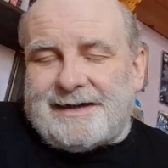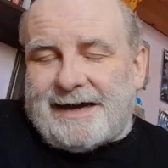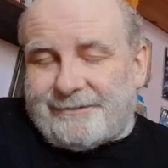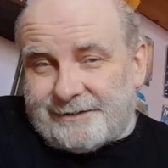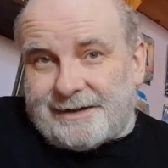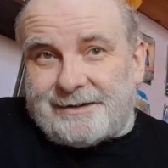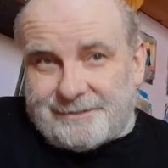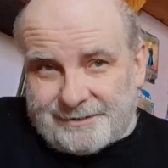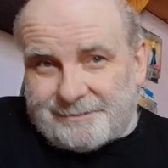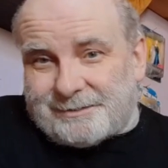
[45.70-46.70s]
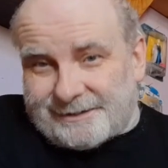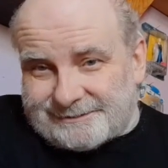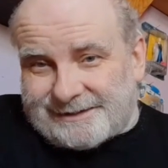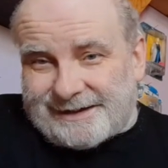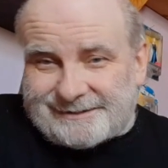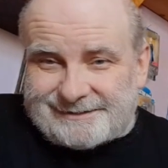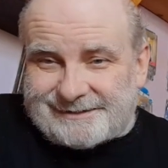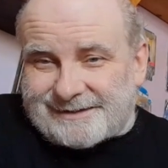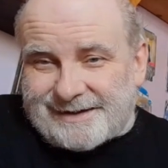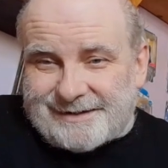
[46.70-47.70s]
I've yet another blood
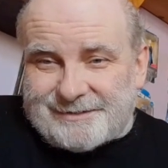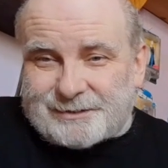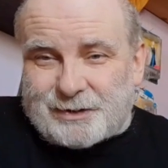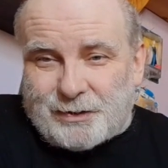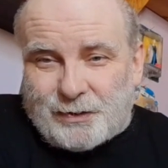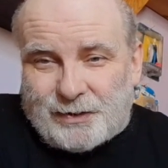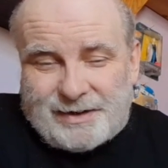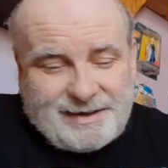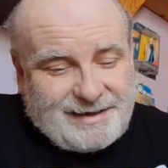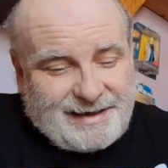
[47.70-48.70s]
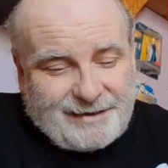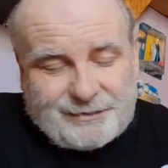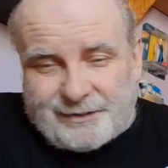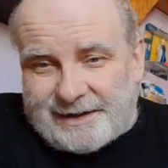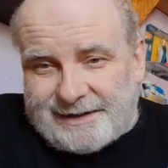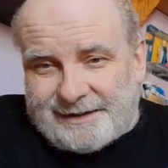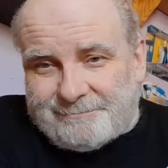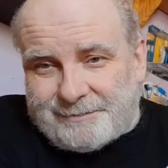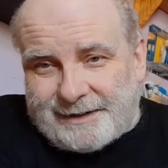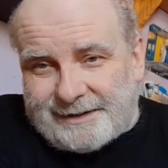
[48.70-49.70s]
test. So I thought,
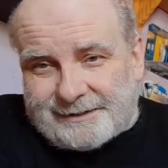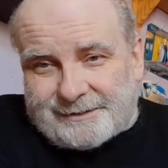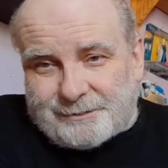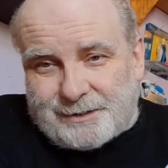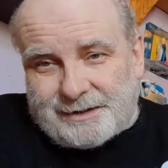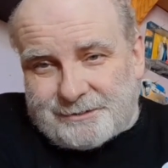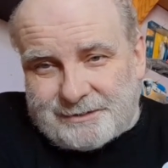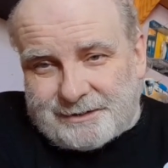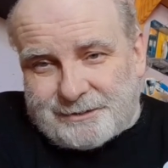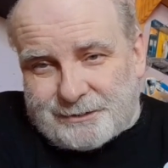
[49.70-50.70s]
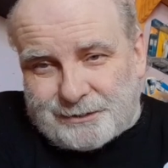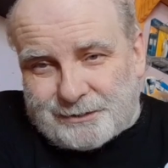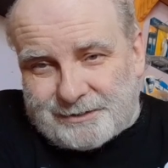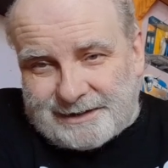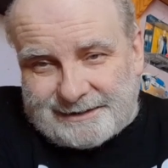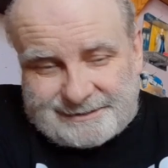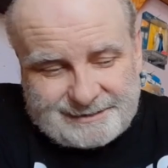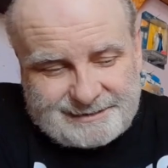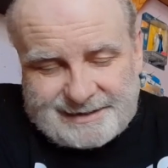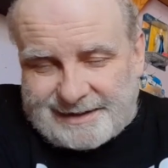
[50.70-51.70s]
hey, Bayek, why don't I go
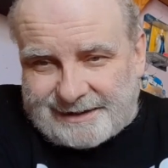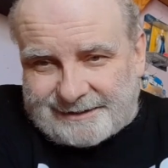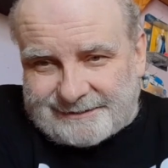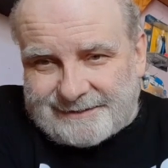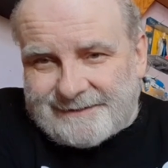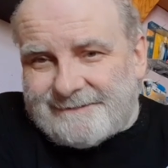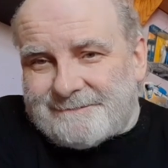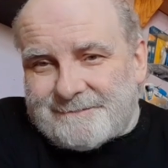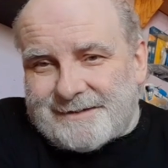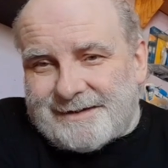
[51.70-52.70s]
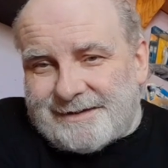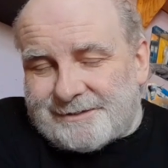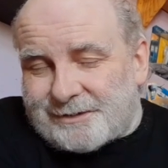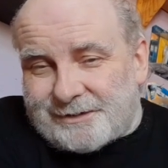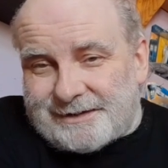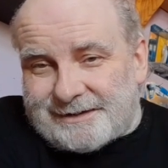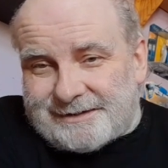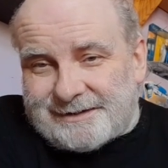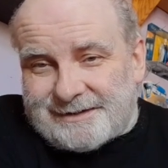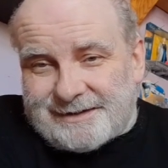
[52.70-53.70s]
into town? So I
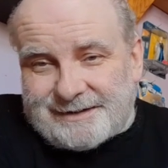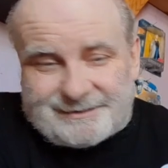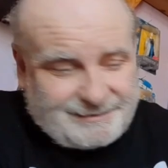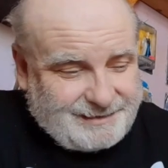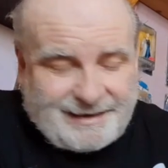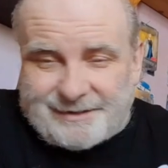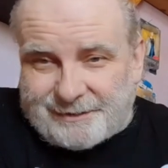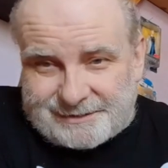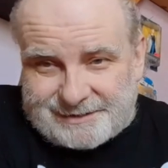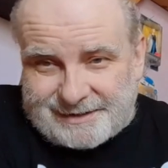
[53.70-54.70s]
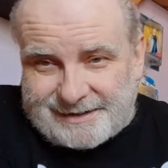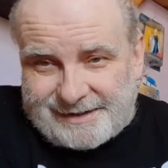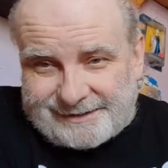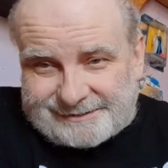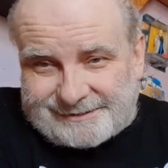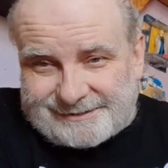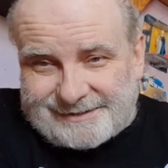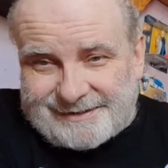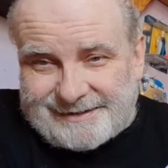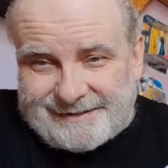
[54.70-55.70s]
did, and I went CEX,
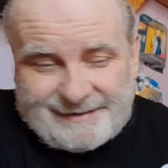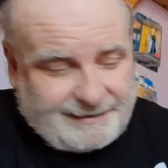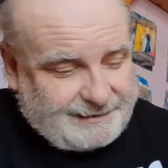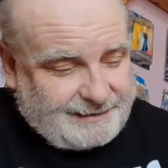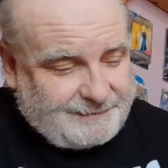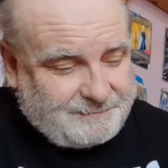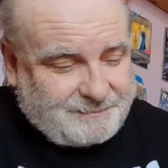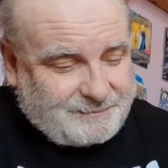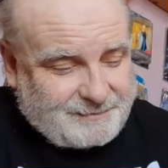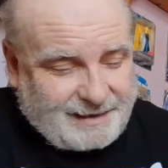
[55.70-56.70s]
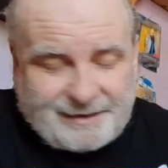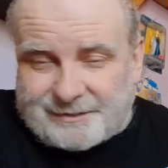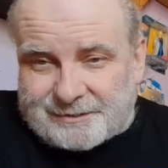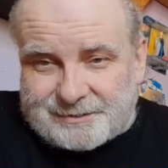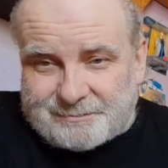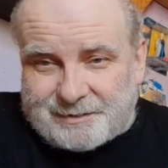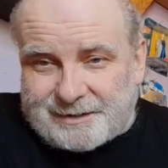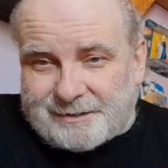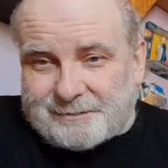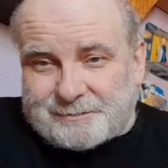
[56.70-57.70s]
and I got some
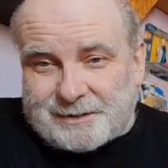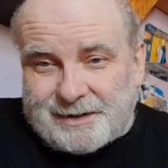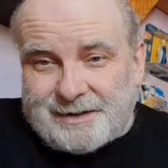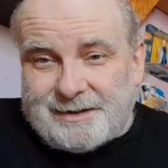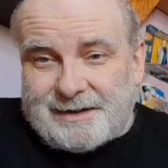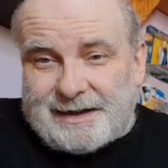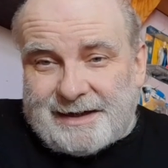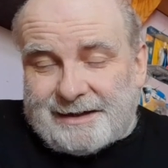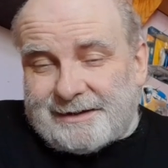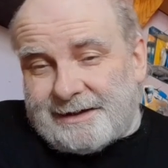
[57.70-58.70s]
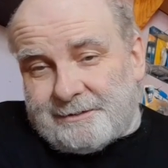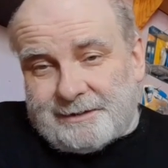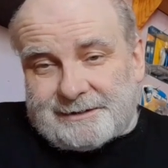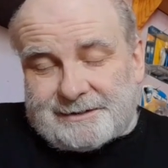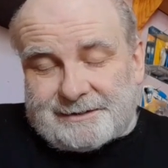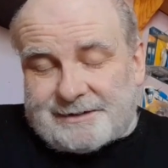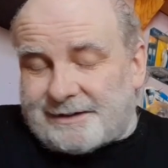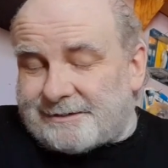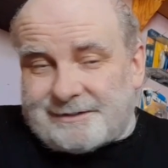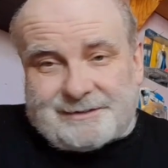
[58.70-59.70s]
pickups, and then I went to
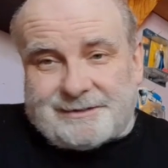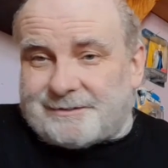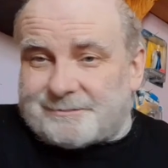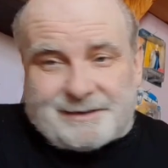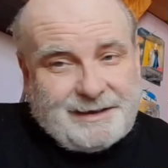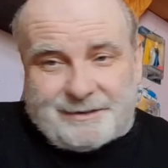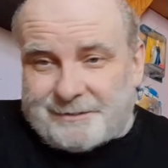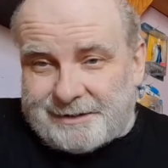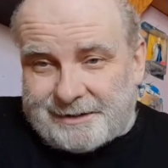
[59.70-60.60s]
charity shops, and they were